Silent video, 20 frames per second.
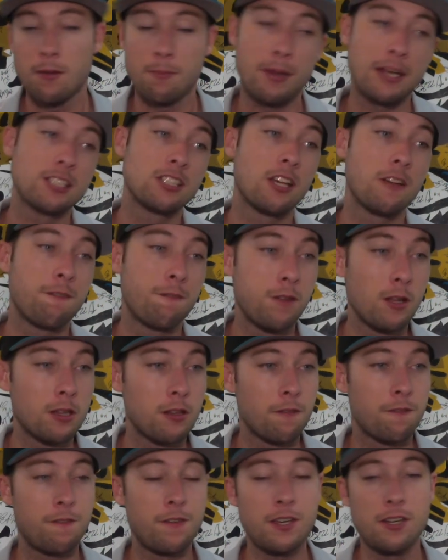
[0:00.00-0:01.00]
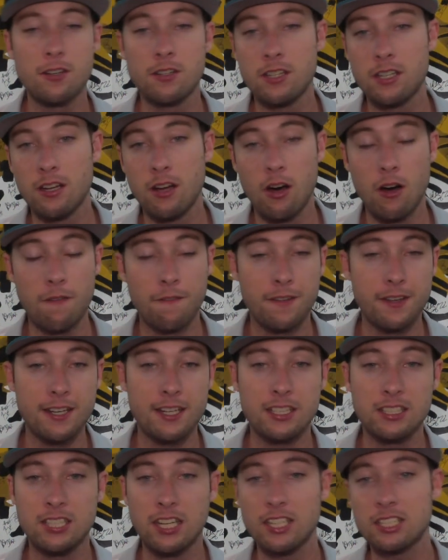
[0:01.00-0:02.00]
basically flip the field, you know, hopefully
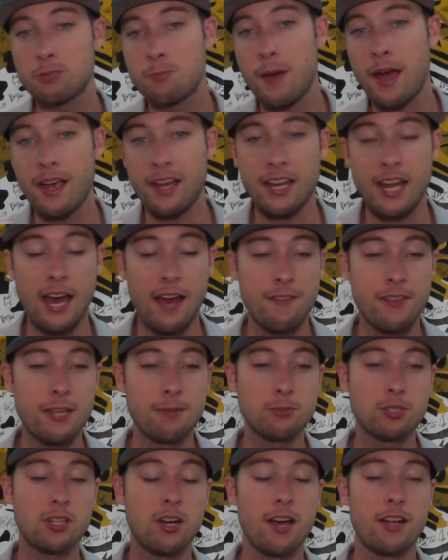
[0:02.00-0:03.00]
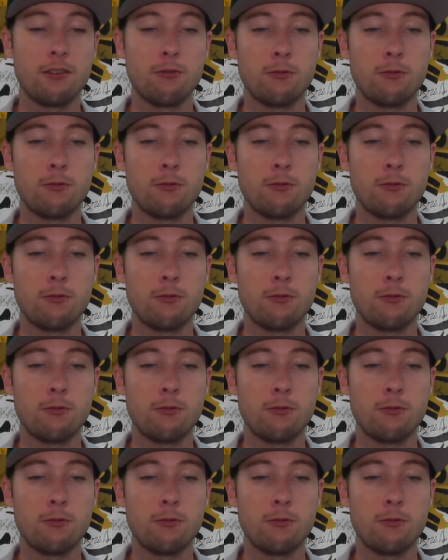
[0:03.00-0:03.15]
get a touchback and have them try to